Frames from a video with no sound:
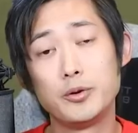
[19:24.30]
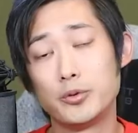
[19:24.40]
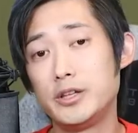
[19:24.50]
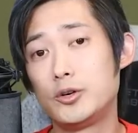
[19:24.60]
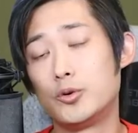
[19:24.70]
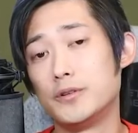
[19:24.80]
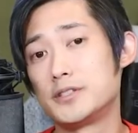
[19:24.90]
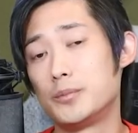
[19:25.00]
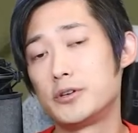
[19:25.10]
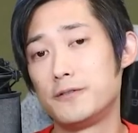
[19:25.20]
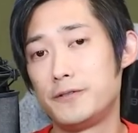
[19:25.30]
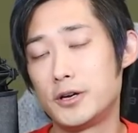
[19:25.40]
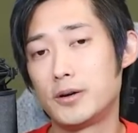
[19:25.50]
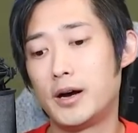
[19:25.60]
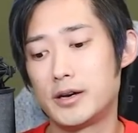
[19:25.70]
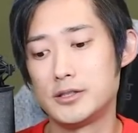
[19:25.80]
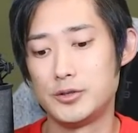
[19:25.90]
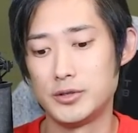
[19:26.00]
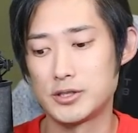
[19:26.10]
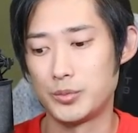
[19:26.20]
be really cool if someone could figure out how to
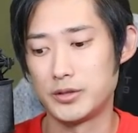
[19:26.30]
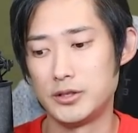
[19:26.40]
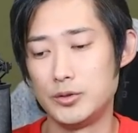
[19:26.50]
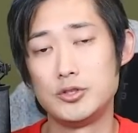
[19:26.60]
do this with the new